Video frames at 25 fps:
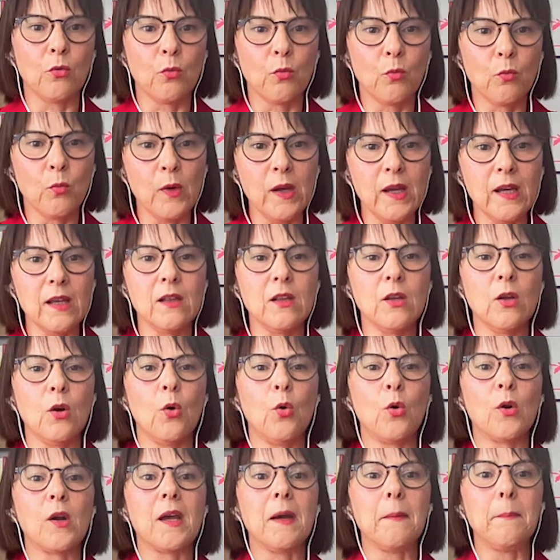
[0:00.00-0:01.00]
will
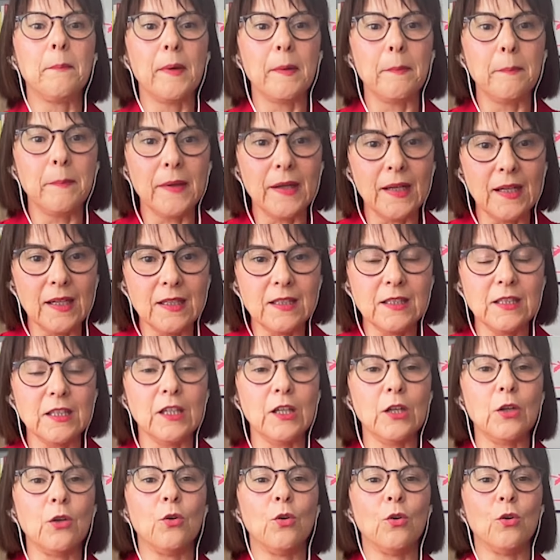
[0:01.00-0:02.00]
or
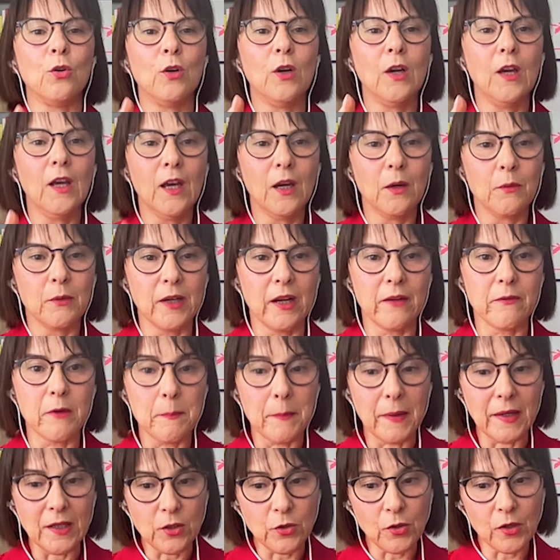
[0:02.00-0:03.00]
capability or whatever.
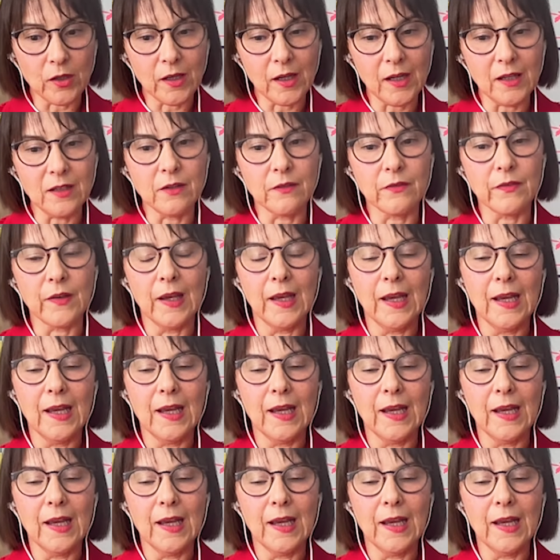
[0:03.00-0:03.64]
But you're kind of,